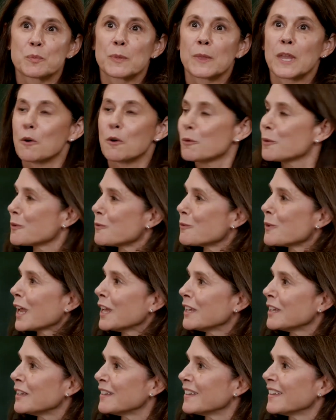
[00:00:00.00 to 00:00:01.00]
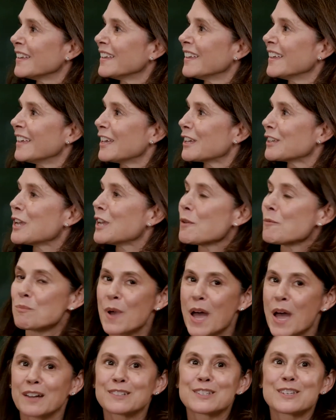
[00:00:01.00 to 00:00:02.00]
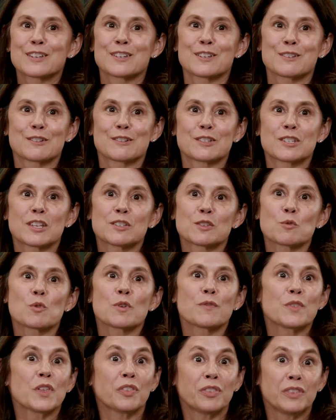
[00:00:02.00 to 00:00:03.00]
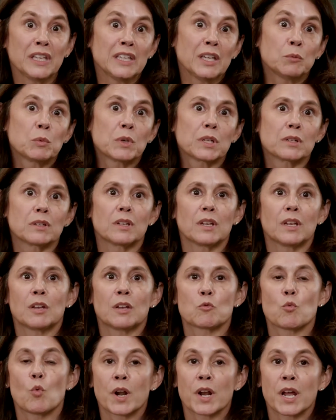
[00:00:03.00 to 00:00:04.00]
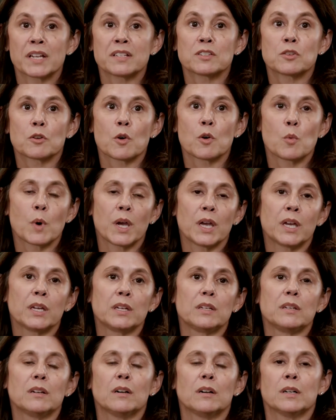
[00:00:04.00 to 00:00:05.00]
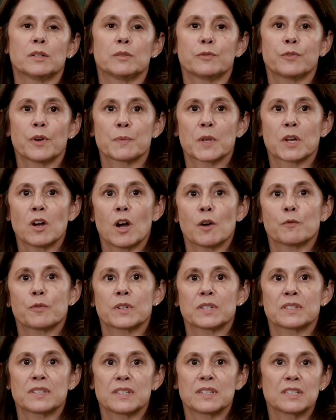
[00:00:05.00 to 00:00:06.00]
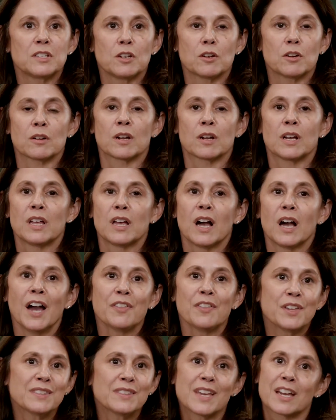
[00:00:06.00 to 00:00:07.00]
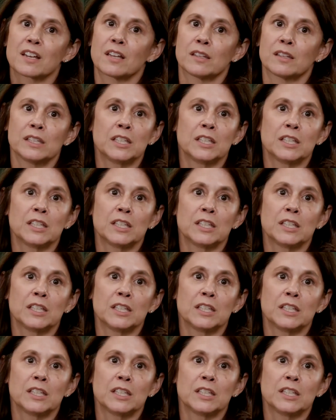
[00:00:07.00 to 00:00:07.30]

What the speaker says: When I get back to sort of the theme and what I took away from the conference this year, I think that